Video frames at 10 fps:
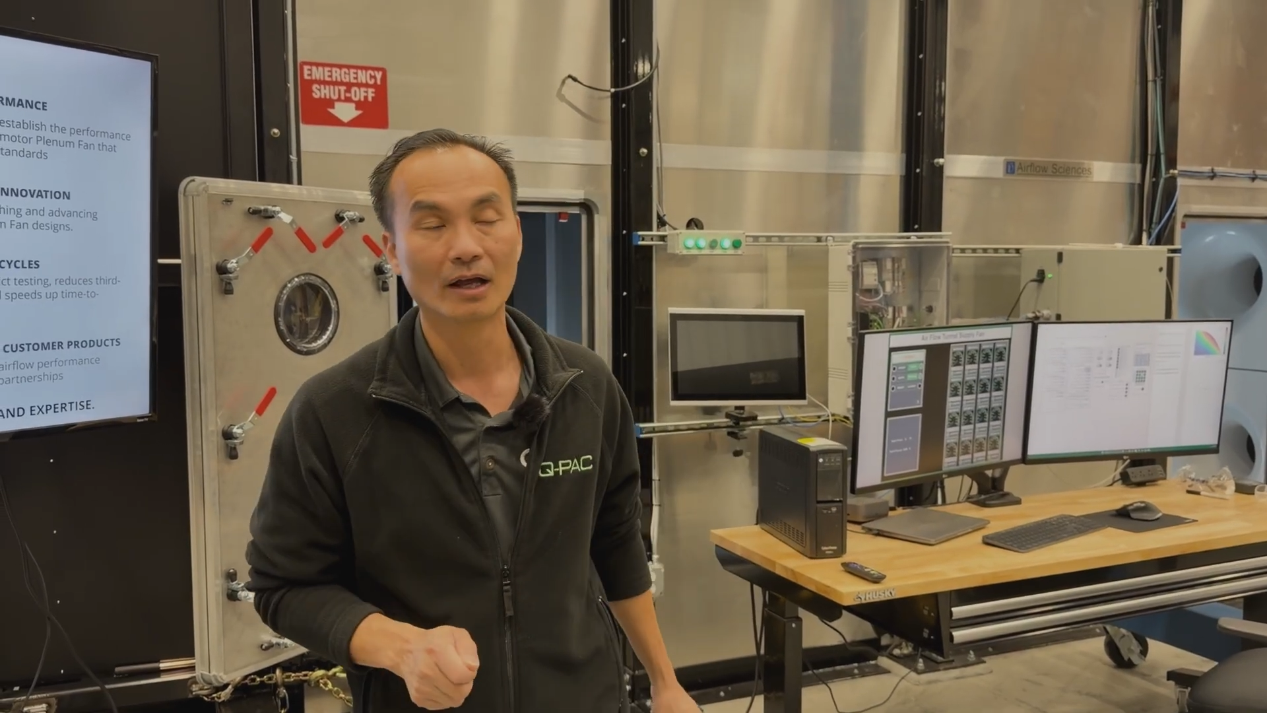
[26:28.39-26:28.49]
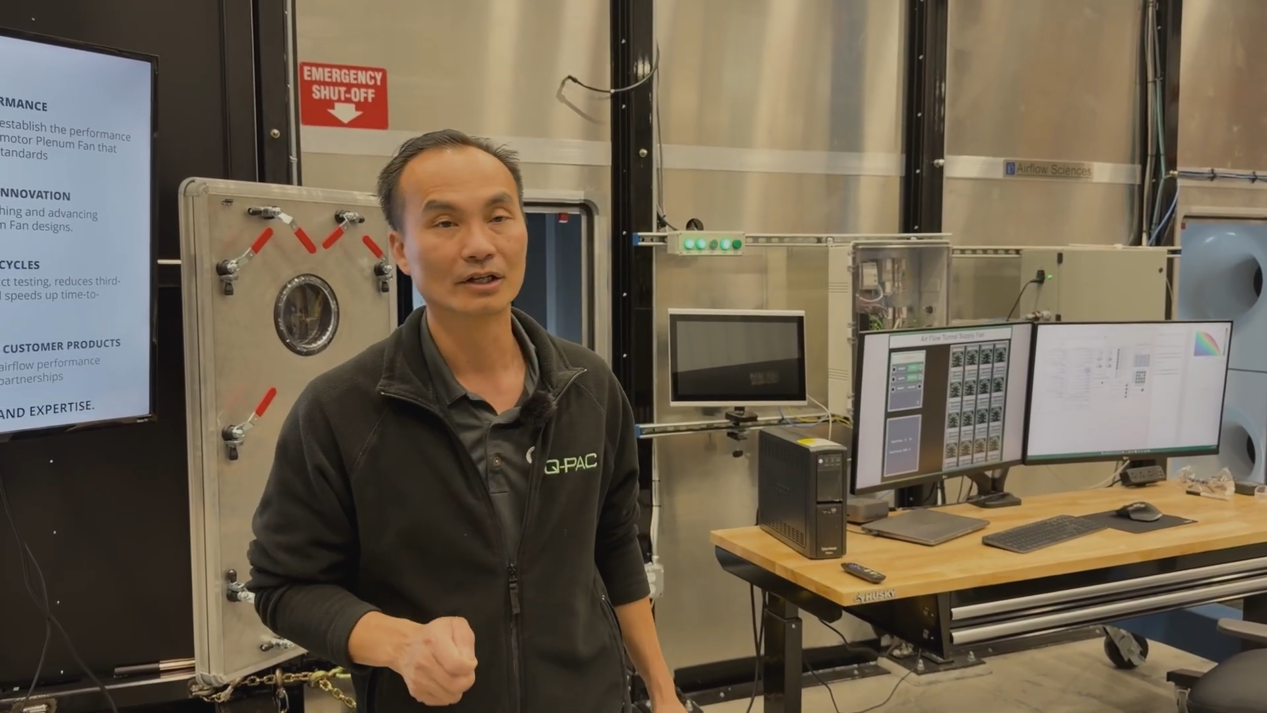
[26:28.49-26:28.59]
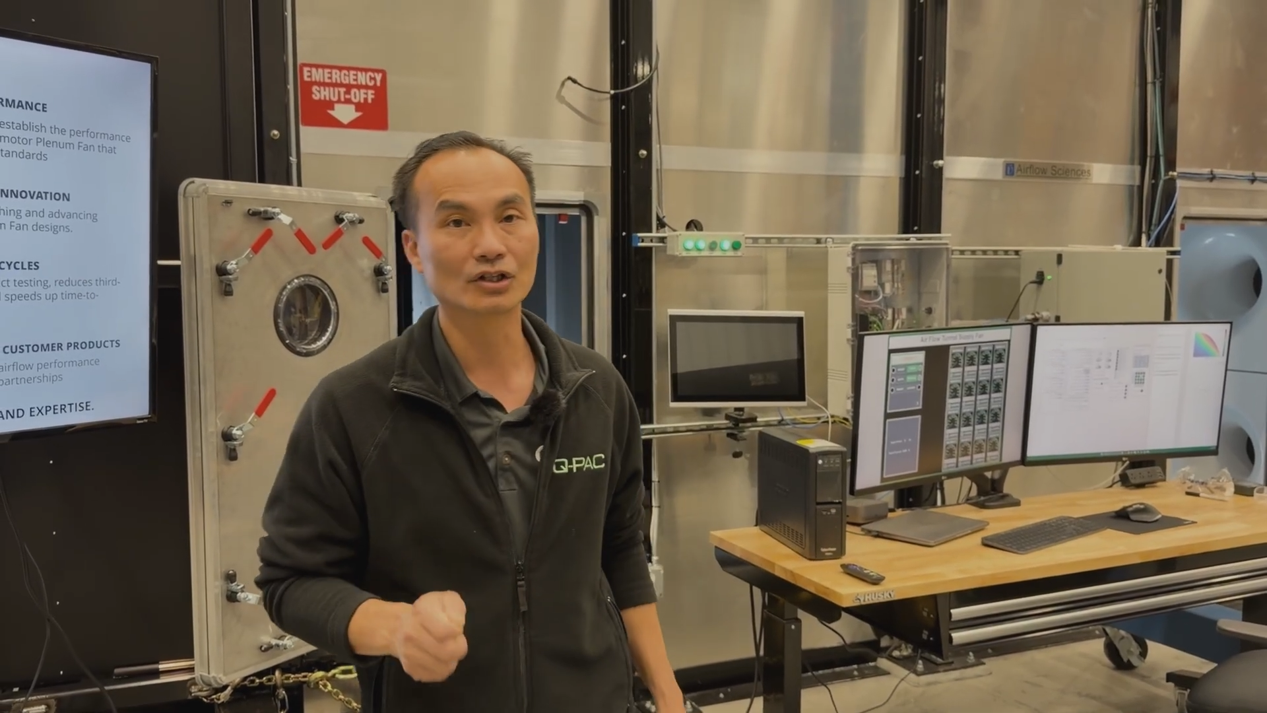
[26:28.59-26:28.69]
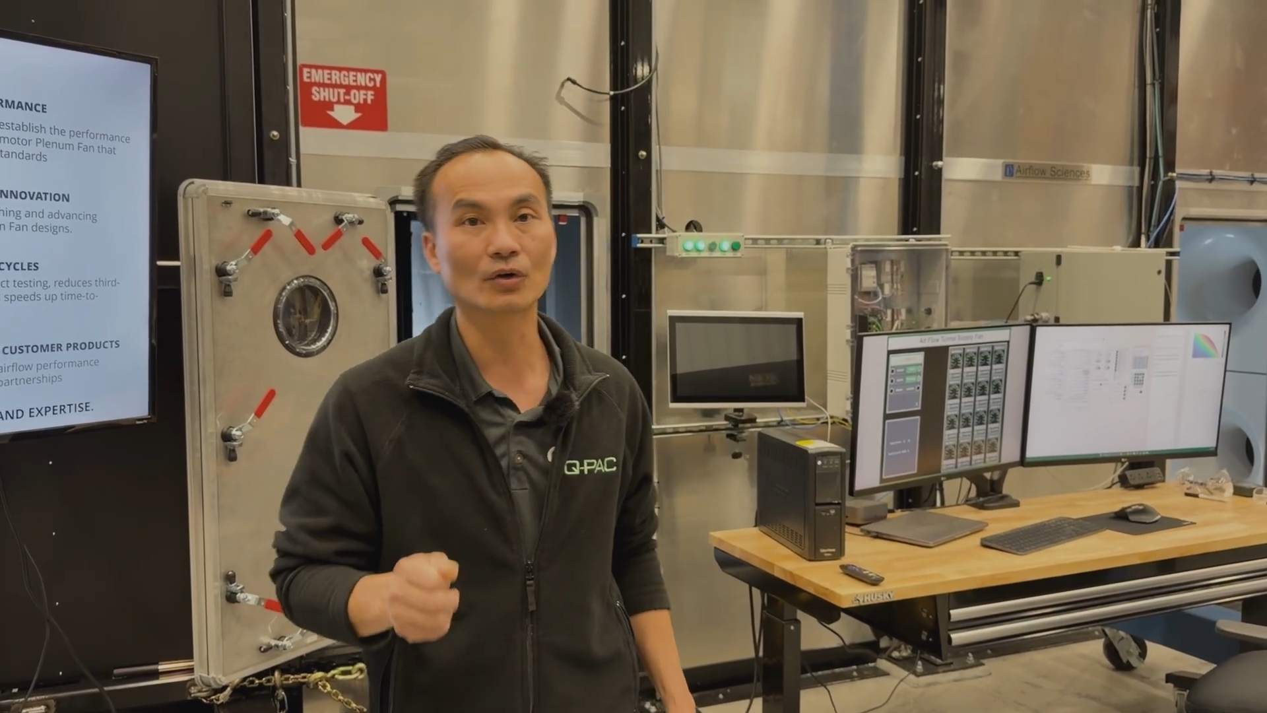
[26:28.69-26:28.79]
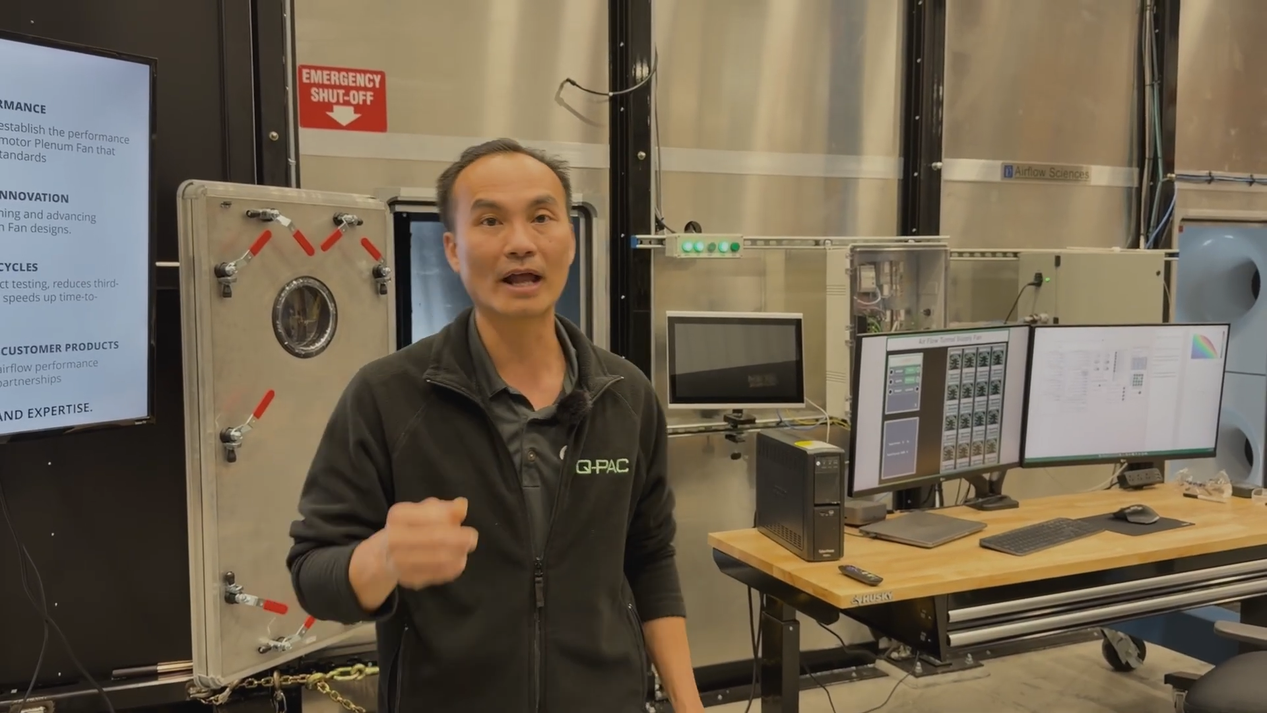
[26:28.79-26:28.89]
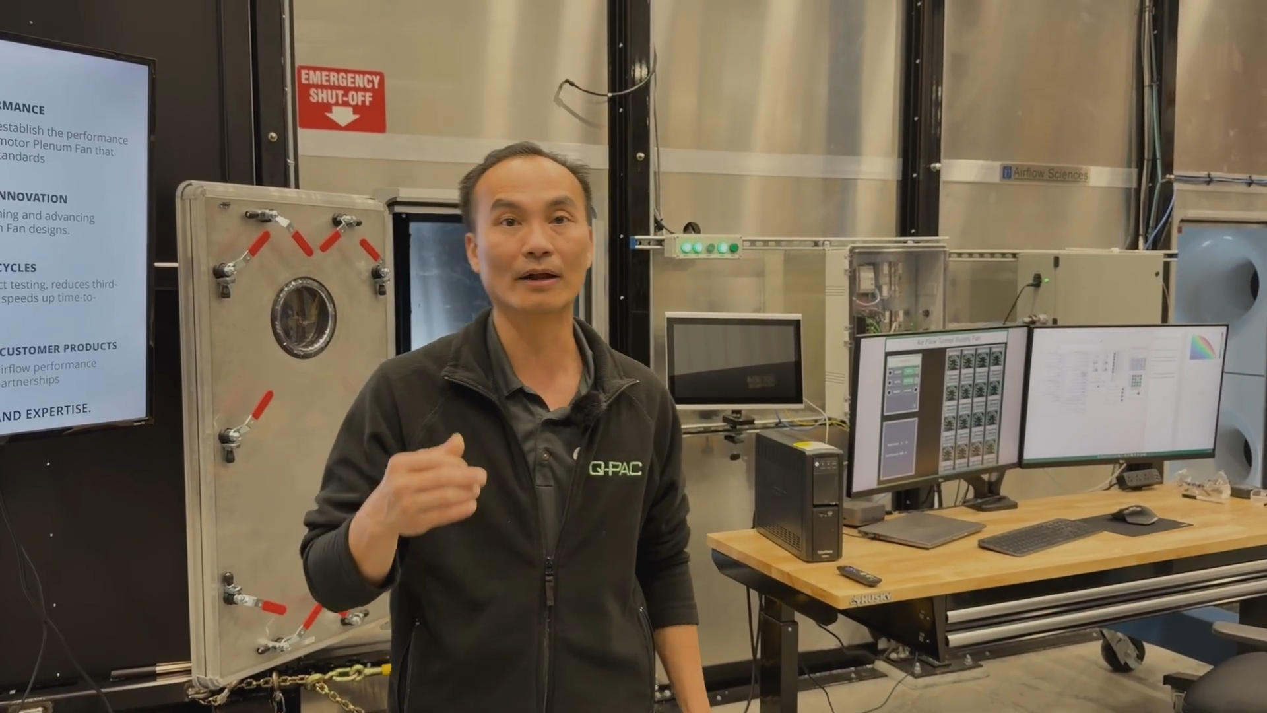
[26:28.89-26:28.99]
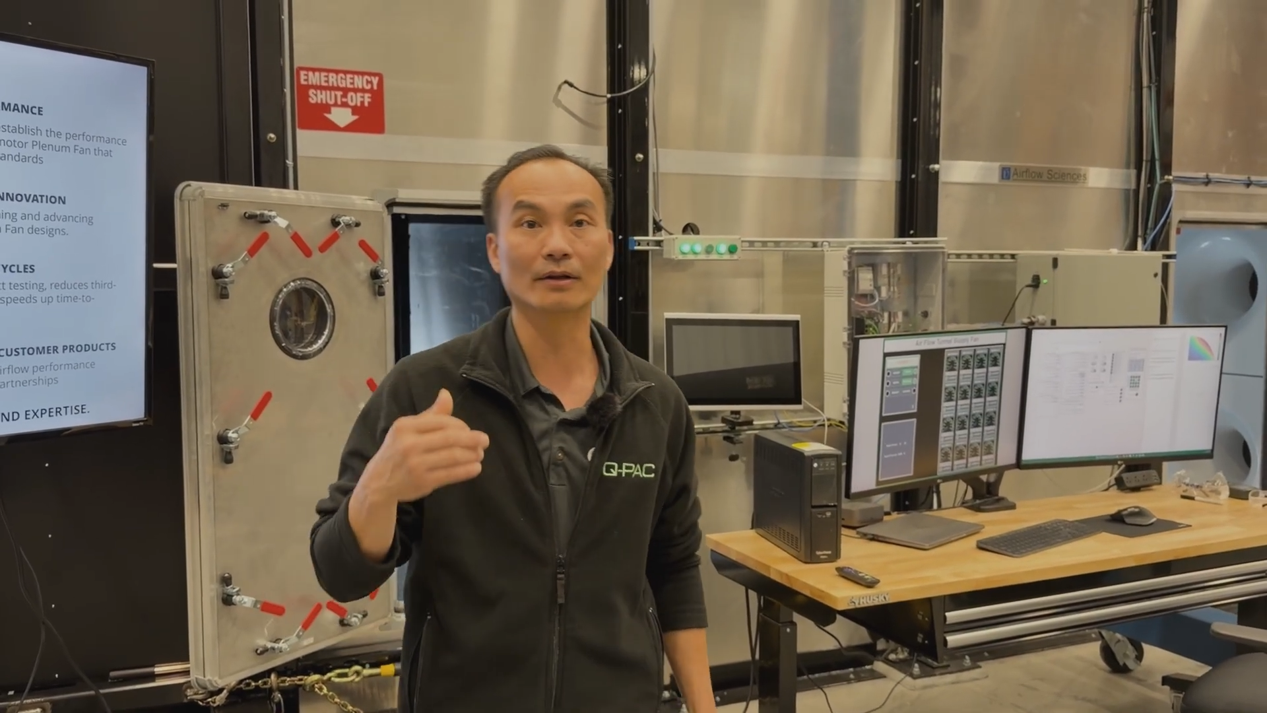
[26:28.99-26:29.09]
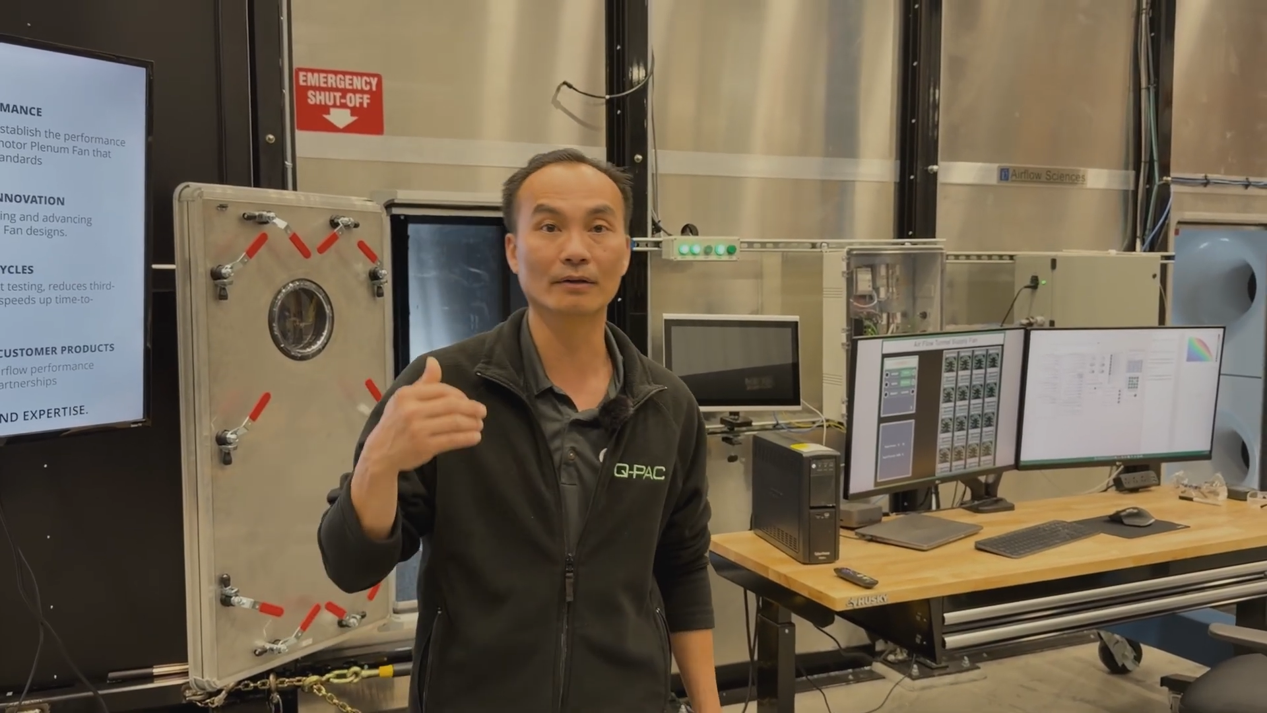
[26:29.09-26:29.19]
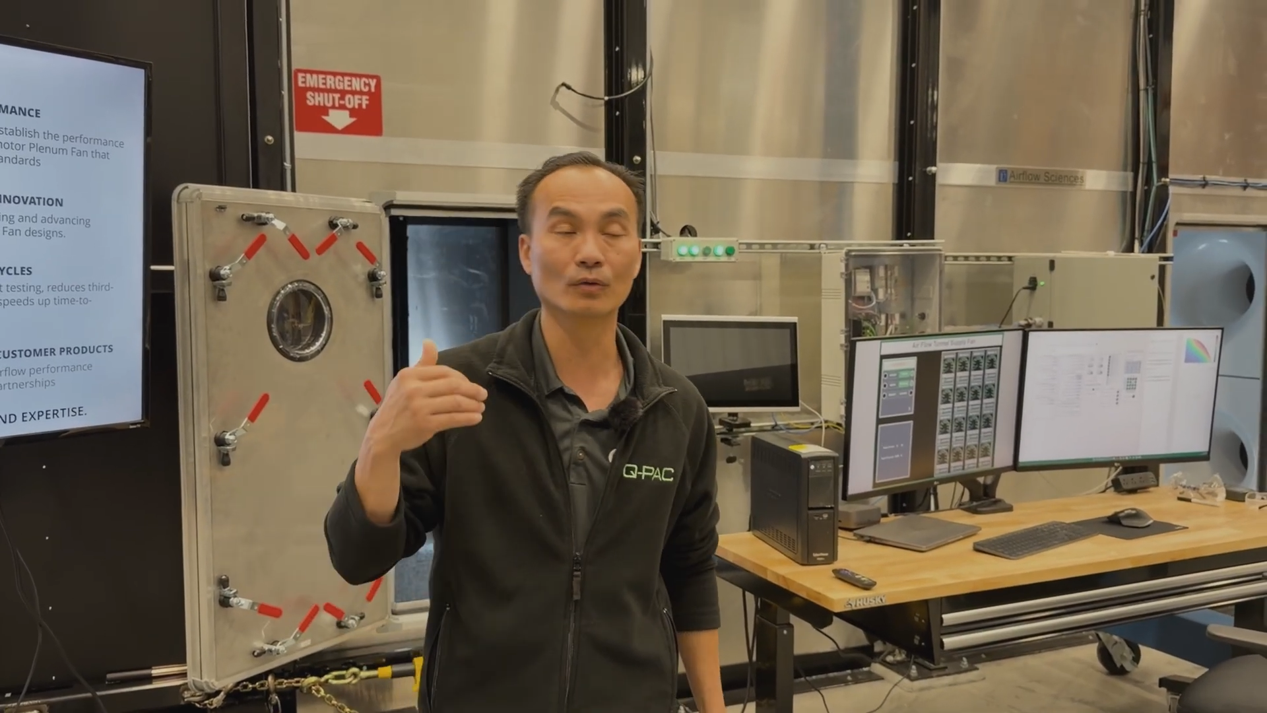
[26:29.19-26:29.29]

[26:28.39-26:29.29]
So that